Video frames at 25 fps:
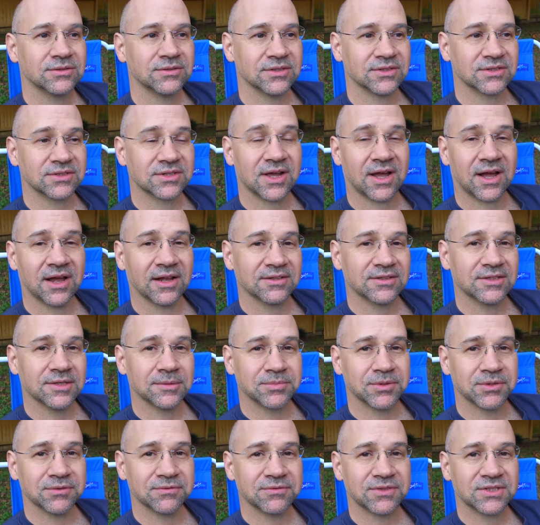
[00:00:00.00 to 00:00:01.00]
this
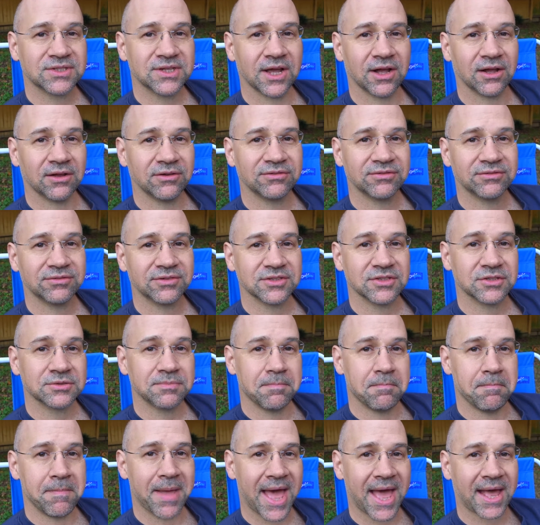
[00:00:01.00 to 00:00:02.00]
concept of self,
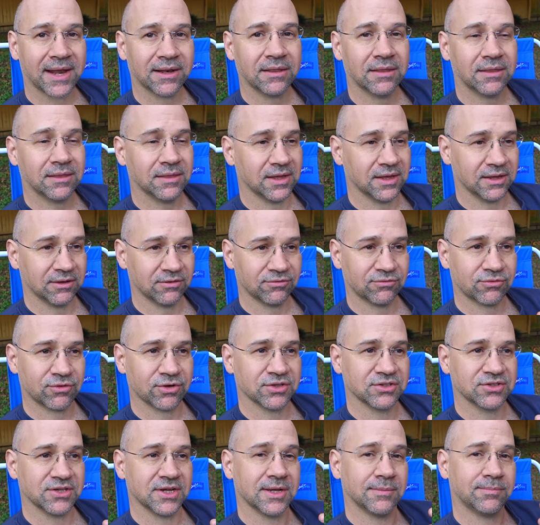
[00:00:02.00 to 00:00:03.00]
this Matt thing, for
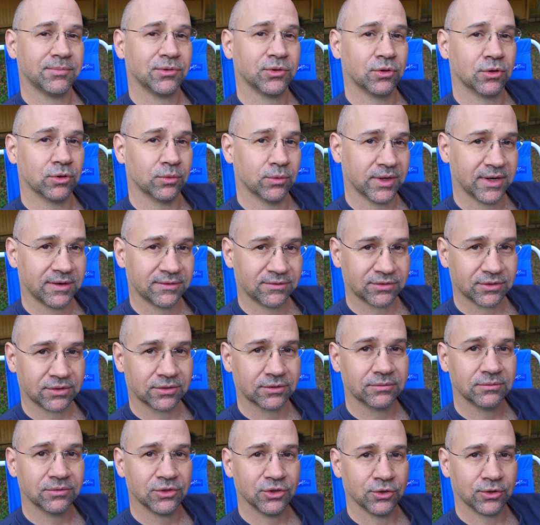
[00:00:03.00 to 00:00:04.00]
example, or
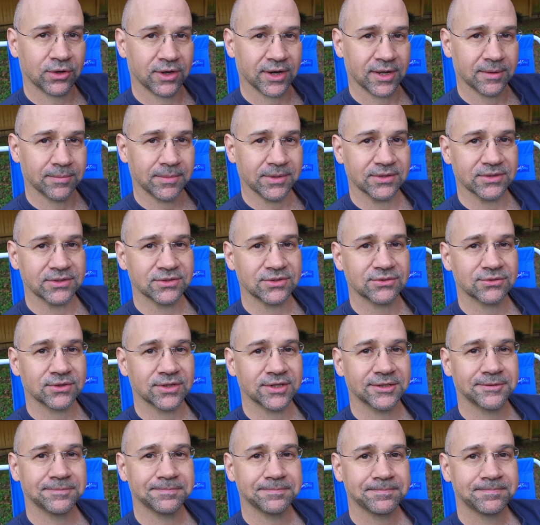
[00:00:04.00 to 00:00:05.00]
whatever your name is,
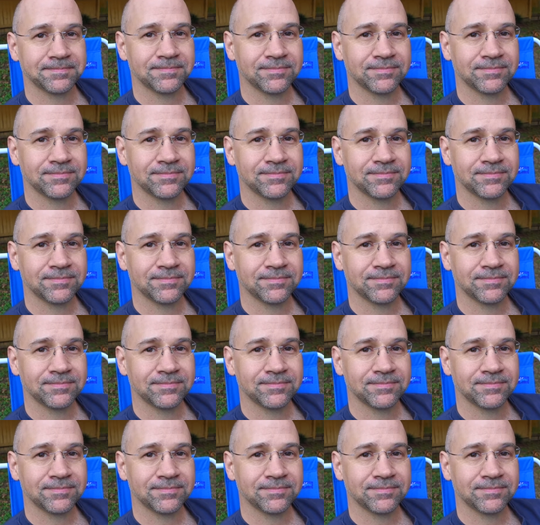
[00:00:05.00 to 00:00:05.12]
right?